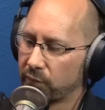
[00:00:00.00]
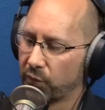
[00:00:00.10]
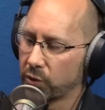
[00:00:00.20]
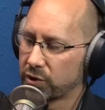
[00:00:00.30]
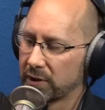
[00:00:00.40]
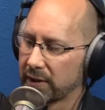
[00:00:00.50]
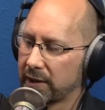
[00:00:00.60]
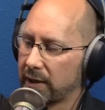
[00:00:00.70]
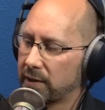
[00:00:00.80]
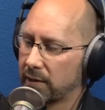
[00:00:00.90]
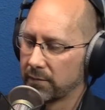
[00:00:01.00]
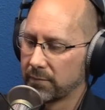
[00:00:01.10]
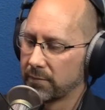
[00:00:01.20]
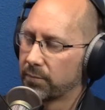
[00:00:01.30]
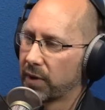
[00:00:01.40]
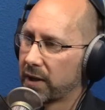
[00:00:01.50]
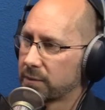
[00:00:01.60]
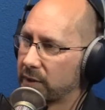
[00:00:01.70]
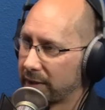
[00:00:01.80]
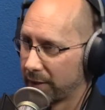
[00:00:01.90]
fortunately, he didn't
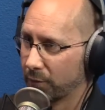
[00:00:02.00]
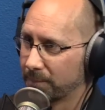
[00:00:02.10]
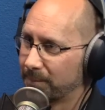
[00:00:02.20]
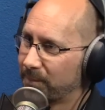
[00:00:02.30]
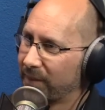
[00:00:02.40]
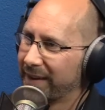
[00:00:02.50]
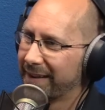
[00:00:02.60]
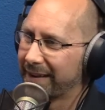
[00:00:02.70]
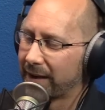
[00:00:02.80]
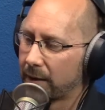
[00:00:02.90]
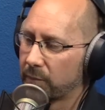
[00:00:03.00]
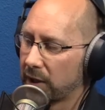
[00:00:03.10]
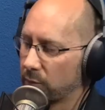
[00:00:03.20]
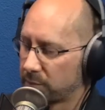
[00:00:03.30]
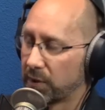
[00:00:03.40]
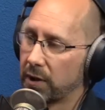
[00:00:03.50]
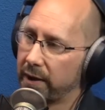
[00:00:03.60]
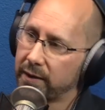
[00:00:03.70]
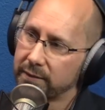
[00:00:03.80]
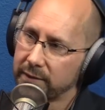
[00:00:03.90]
blast me to hell. Um, he was
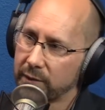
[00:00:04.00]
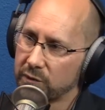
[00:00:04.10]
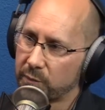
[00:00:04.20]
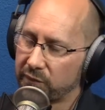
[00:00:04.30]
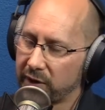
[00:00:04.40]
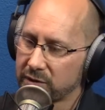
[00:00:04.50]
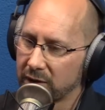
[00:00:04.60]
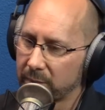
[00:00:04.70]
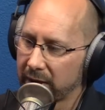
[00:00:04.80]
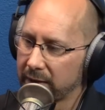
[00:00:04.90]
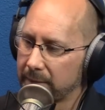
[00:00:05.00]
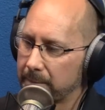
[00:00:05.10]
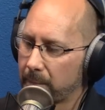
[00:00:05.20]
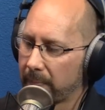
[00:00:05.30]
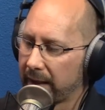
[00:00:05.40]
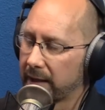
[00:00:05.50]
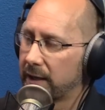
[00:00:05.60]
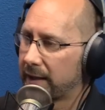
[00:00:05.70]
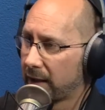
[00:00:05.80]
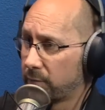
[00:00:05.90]
polite. He was professional about it, and
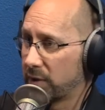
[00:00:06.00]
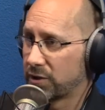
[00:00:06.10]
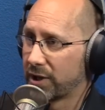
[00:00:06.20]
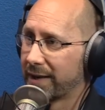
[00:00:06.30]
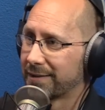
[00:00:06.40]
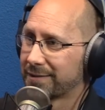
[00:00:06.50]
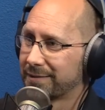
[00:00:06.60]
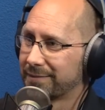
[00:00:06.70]
he gave me a chance